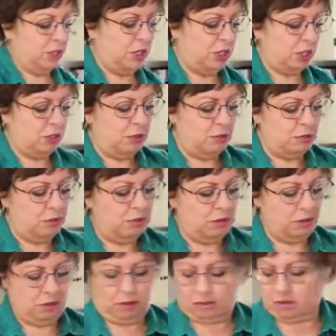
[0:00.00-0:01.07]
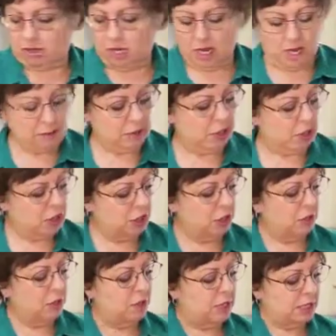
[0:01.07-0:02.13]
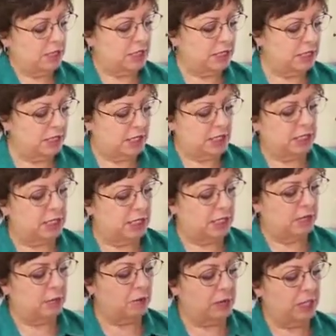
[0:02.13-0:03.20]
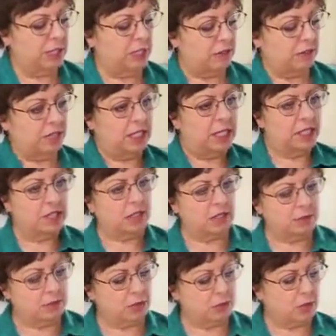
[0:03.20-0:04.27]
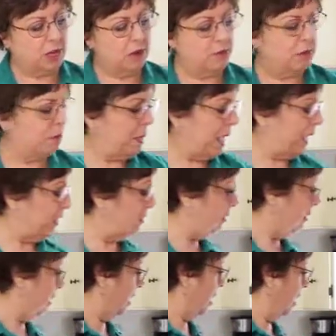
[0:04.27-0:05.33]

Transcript: to, I'm going to show you this consistency right now. See, it just comes right off the paddle.